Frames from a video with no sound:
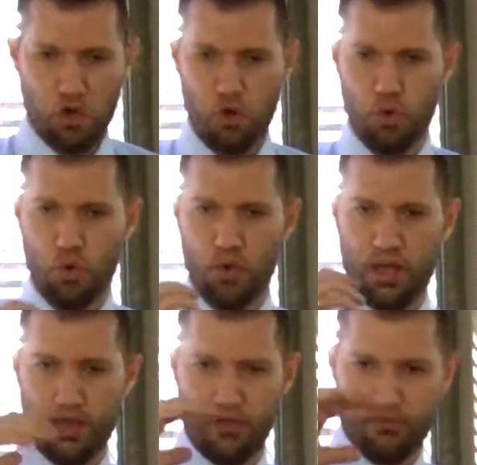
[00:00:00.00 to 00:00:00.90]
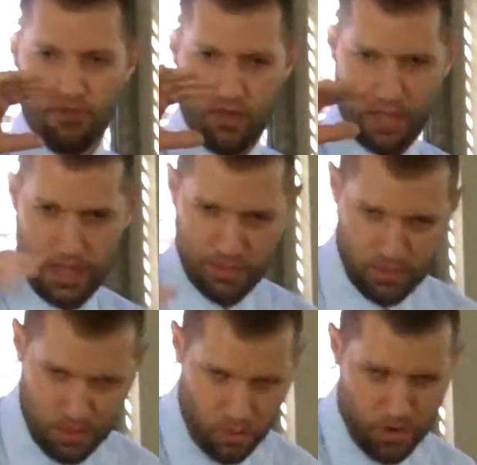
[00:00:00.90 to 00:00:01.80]
who,
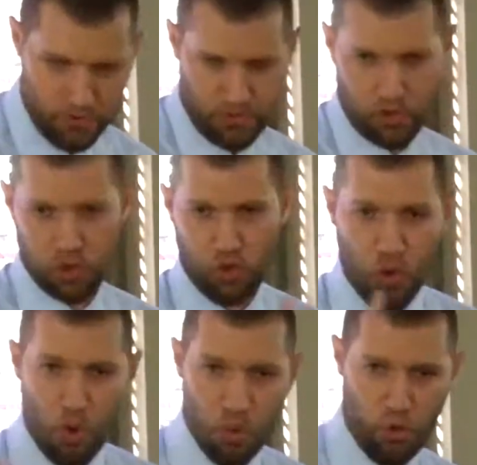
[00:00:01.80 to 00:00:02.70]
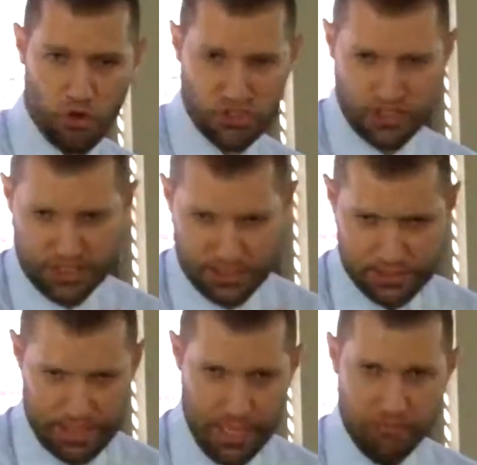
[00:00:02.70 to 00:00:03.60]
and where the law works in
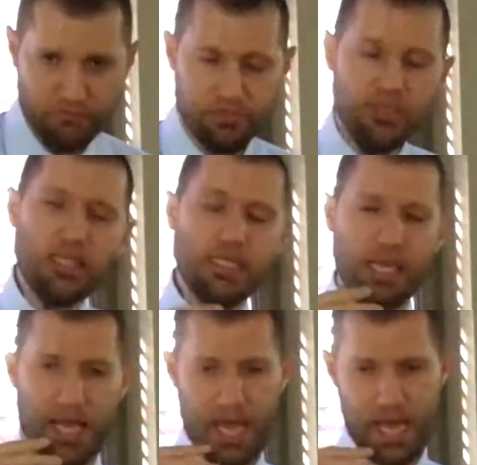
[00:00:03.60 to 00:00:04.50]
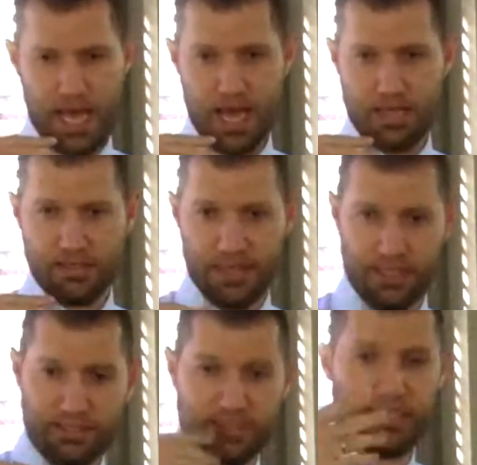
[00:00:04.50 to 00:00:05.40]
his life And
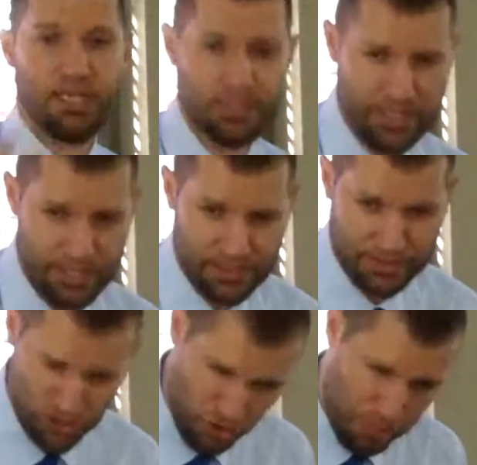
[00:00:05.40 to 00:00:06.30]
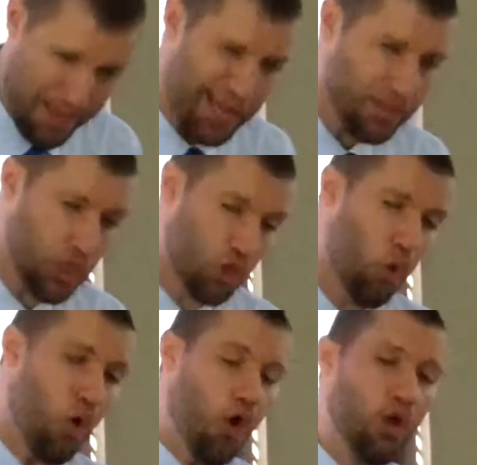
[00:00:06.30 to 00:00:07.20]
he sees that he has disobeyed the
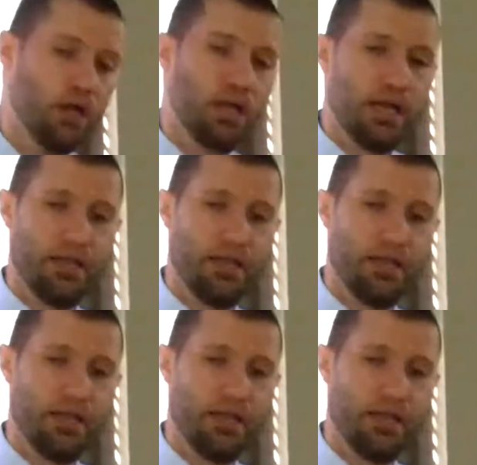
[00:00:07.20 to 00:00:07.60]
law,